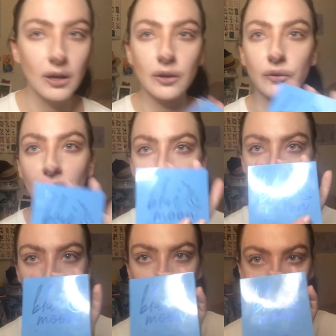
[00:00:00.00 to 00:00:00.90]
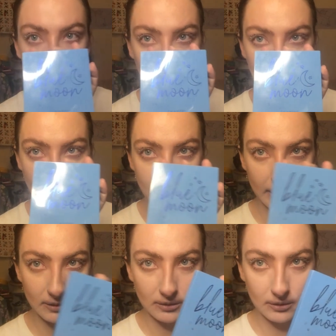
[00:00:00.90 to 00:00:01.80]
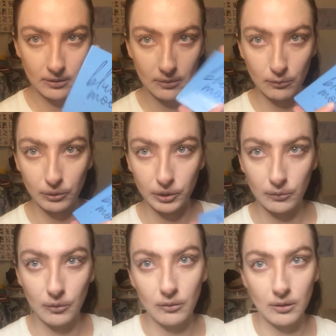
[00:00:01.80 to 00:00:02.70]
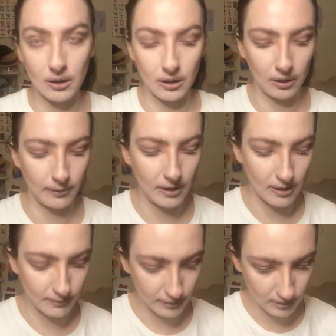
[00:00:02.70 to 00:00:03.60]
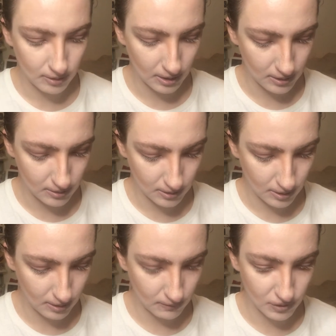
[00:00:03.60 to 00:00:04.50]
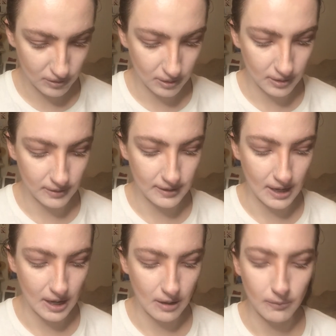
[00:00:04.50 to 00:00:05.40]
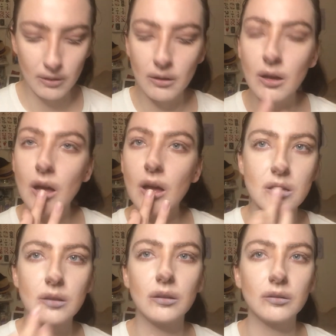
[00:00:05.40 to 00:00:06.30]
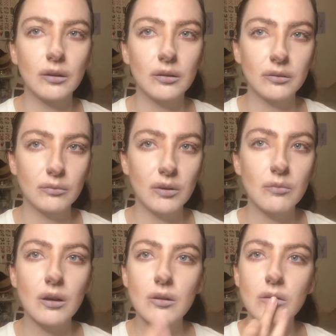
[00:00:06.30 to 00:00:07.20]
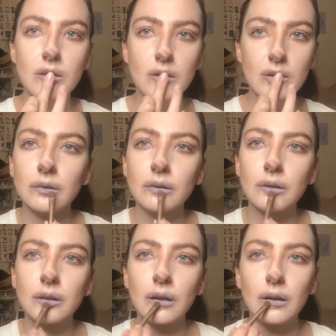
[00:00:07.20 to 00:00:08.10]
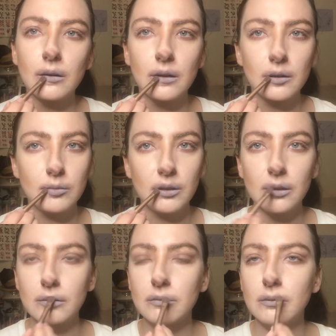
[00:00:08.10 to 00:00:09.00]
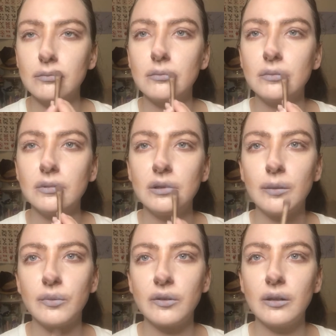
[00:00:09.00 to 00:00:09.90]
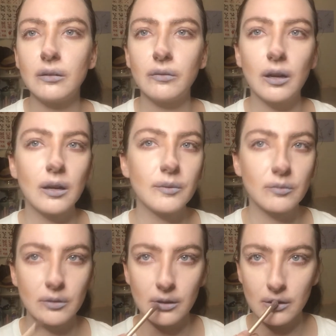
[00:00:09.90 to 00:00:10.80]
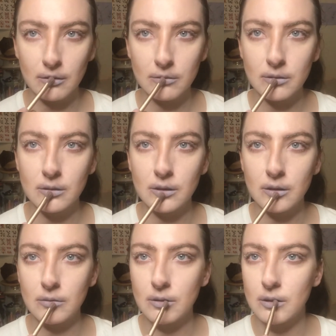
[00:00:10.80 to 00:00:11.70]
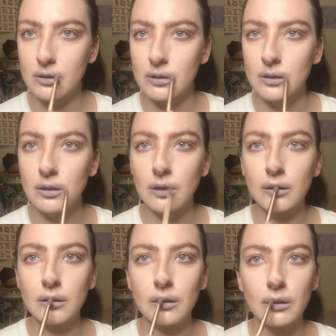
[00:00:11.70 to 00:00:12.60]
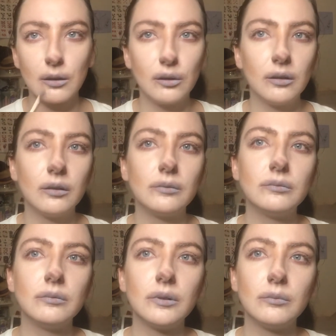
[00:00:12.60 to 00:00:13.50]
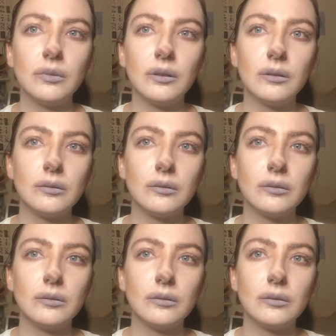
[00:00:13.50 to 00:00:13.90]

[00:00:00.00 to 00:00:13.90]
So I have this whole blue palette, Blue Moon Colourpop, and I'm just gonna dab this onto my mouth. I don't want it to be like lipstick vibes, but I definitely do want a little more blue.